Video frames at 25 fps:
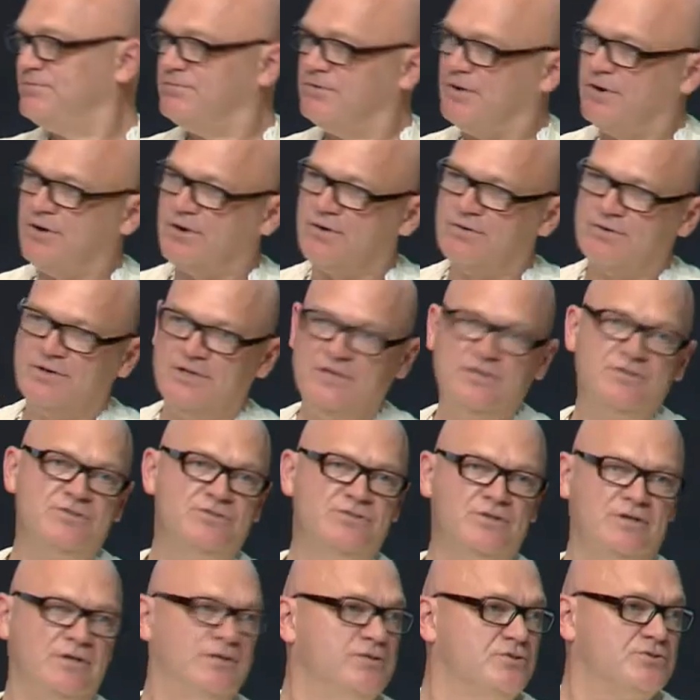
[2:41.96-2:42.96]
our
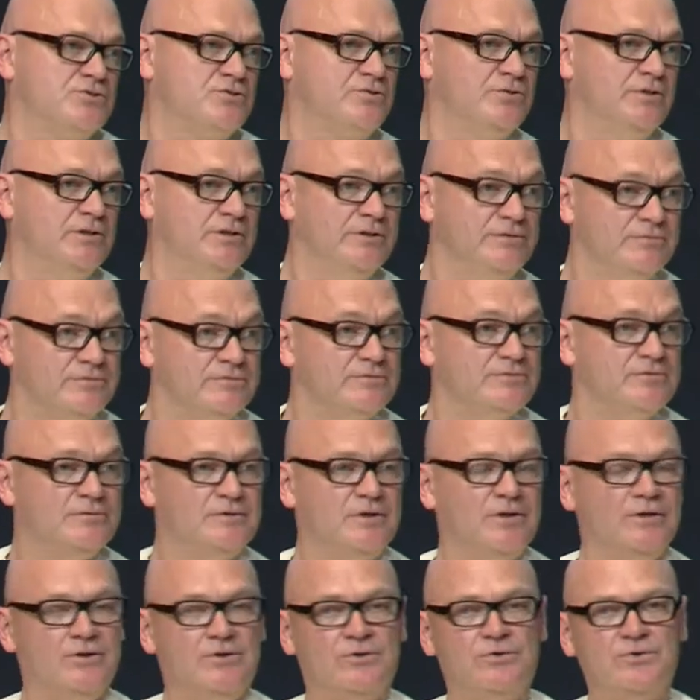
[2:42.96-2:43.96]
industry
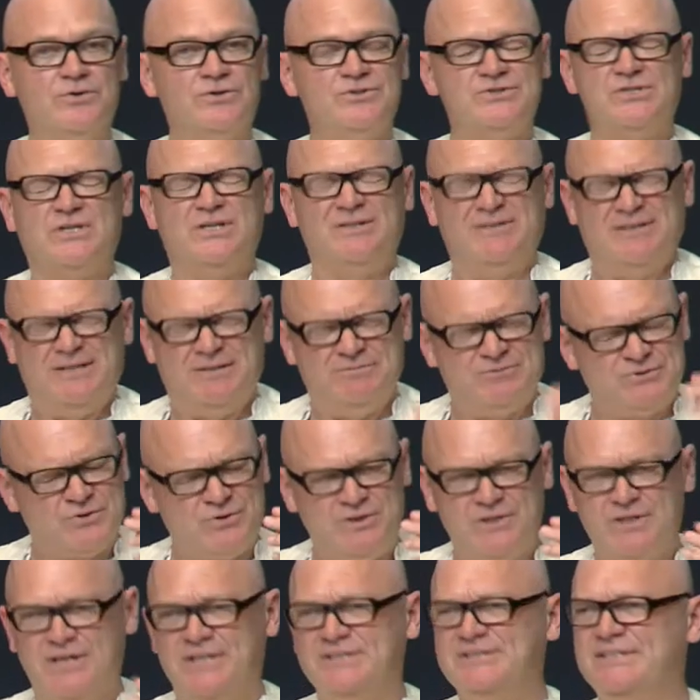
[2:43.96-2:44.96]
whores. I'm
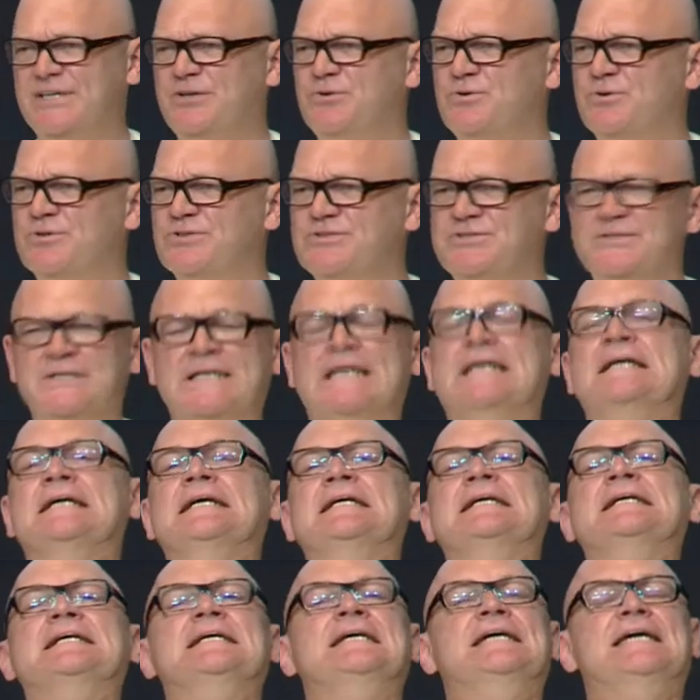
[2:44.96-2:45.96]
sorry, did I say whores?
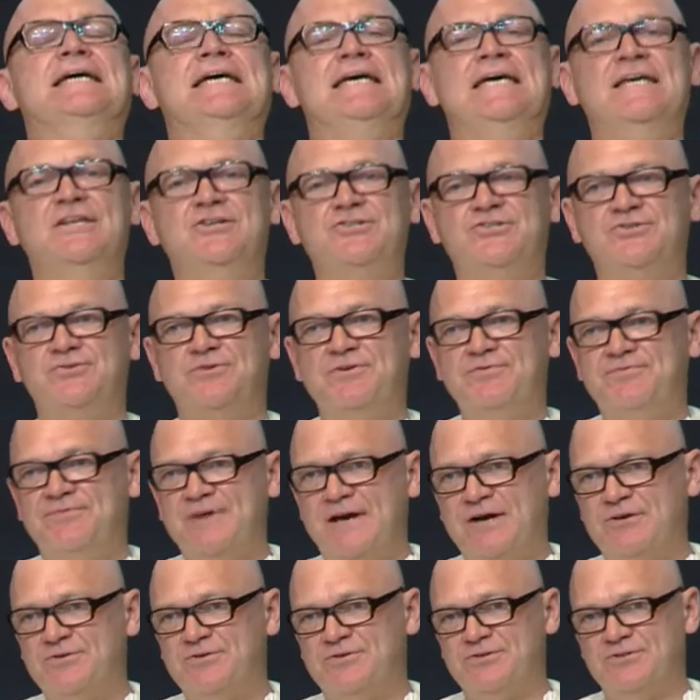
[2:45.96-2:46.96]
Industry
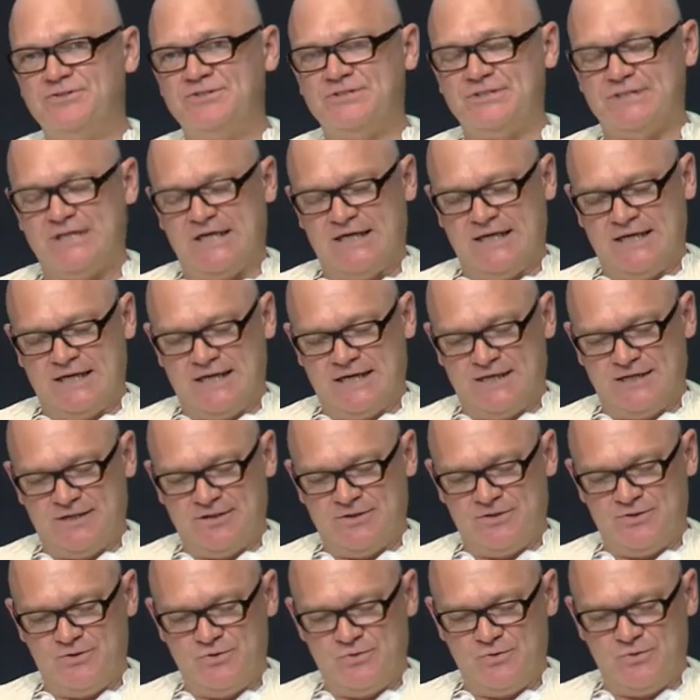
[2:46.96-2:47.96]
founders
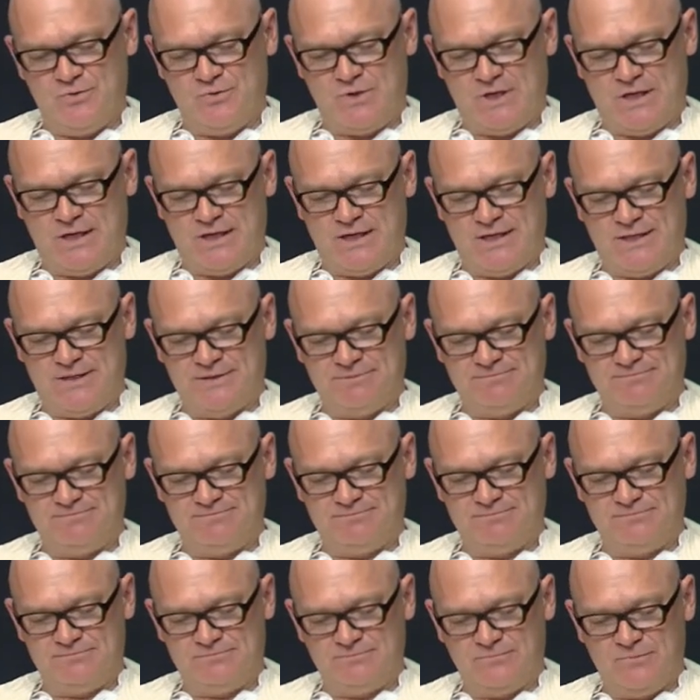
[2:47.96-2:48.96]

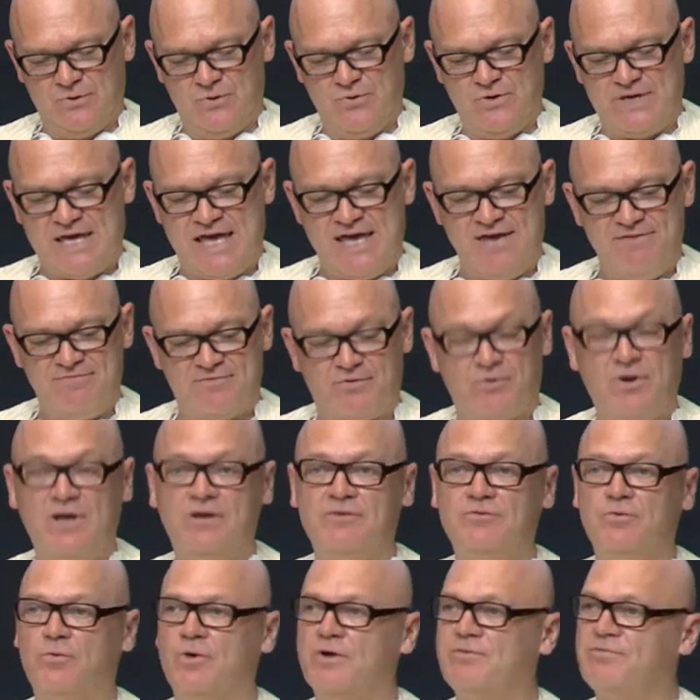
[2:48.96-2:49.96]
who gave
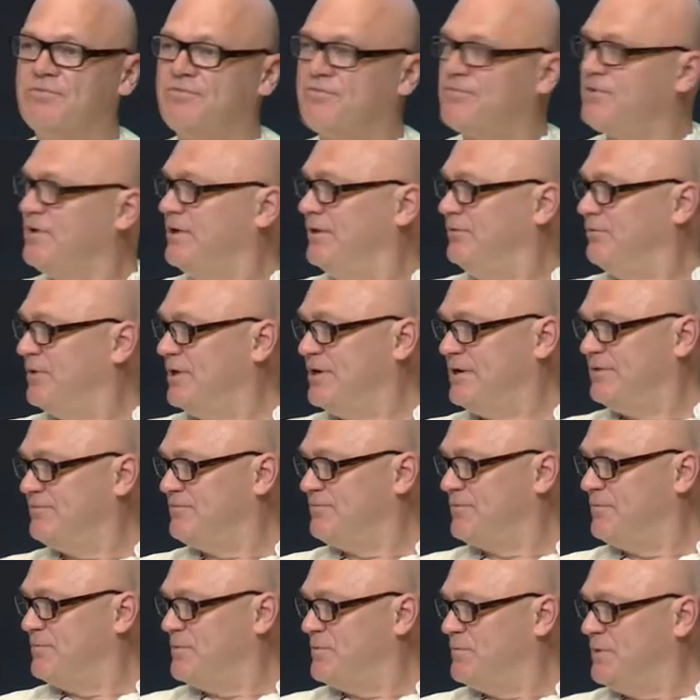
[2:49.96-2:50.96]
creative away for free right at,
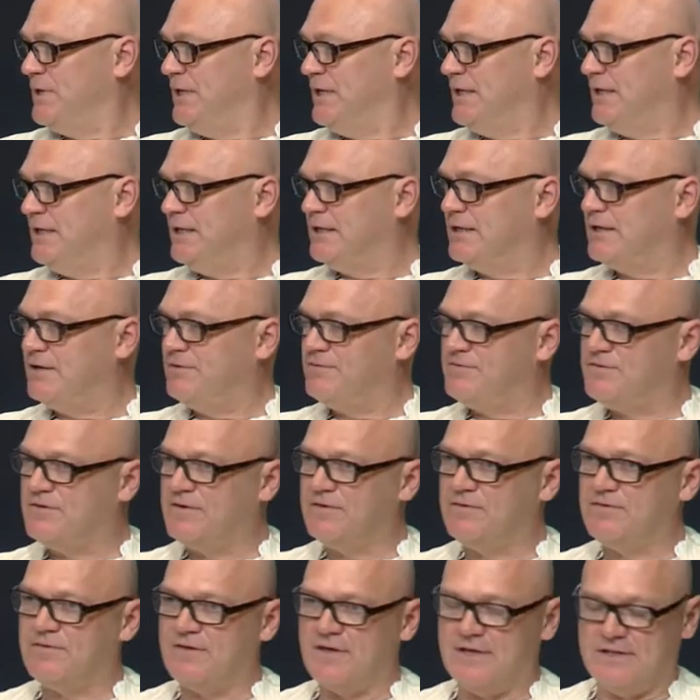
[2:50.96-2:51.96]
from the beginning. And I
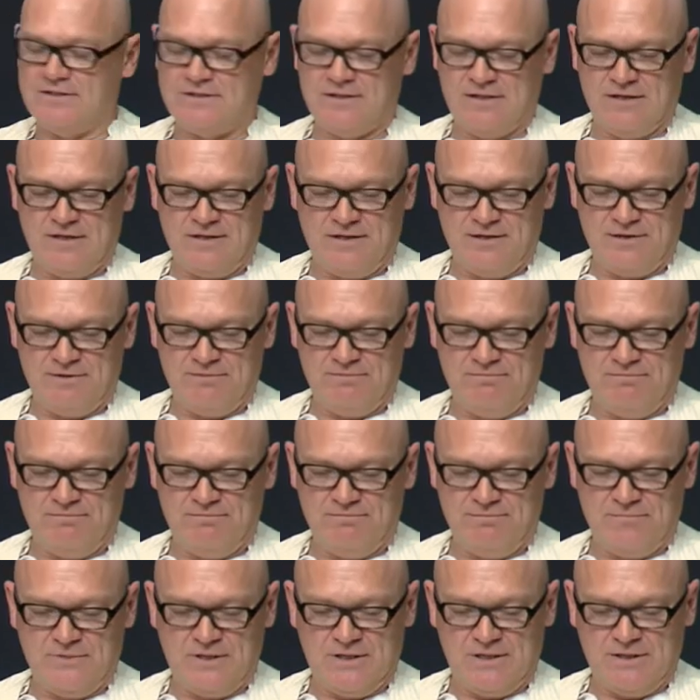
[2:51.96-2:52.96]
think that the